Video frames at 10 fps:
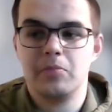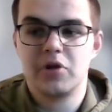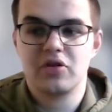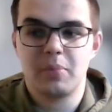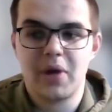
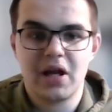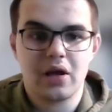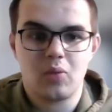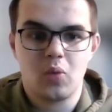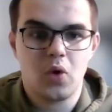because I made
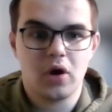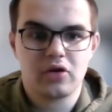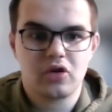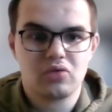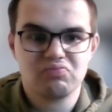like
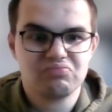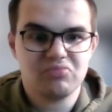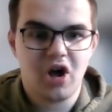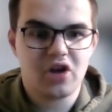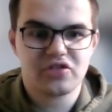one
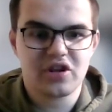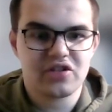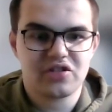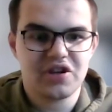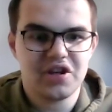last
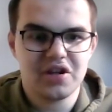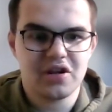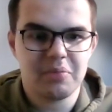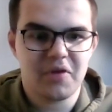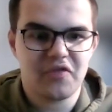16
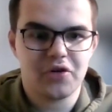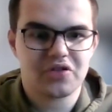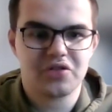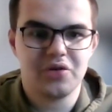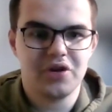in my
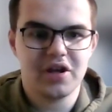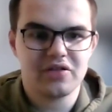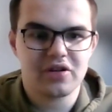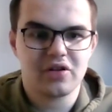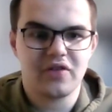first 2
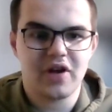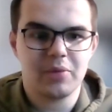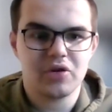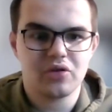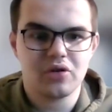years at the
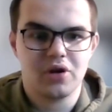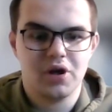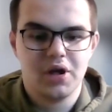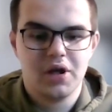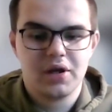development tour.
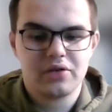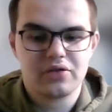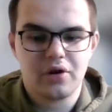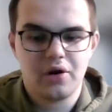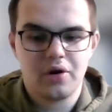
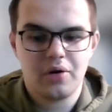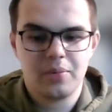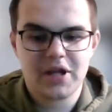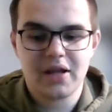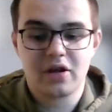So,
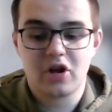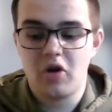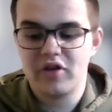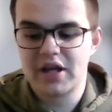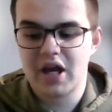but then the
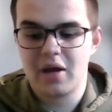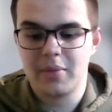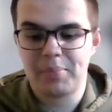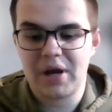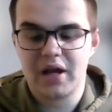COVID
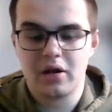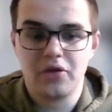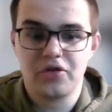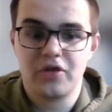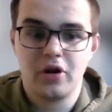came, I played
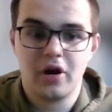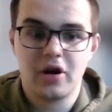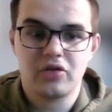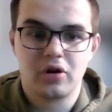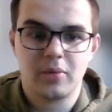lots of
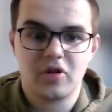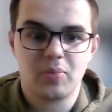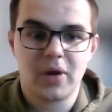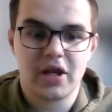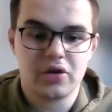online tournaments,
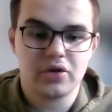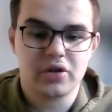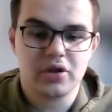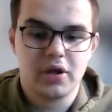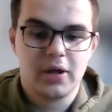played
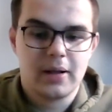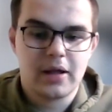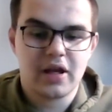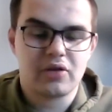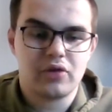good,
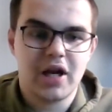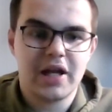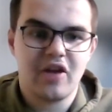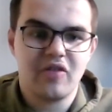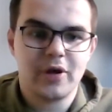and that really
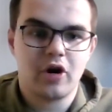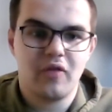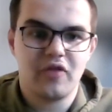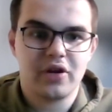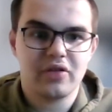gave me
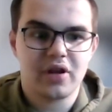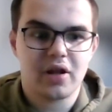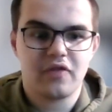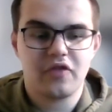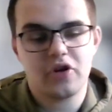confidence. And
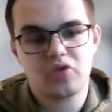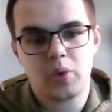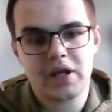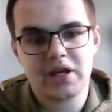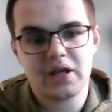then the
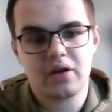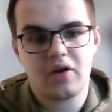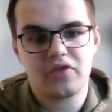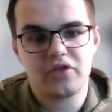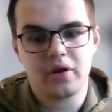first weekend
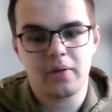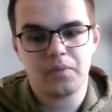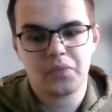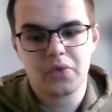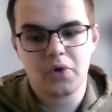after,
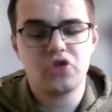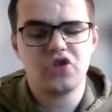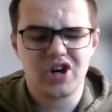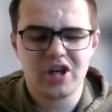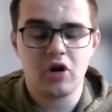or
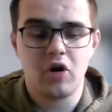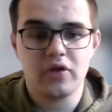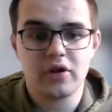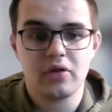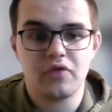during
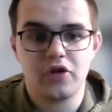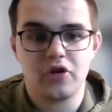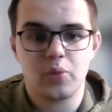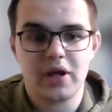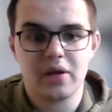COVID, the
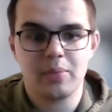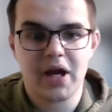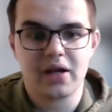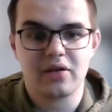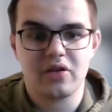first weekend
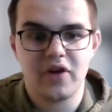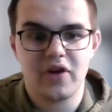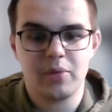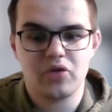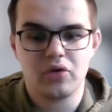back at the
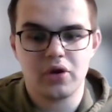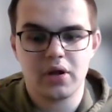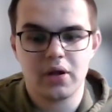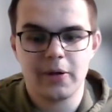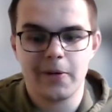development tour in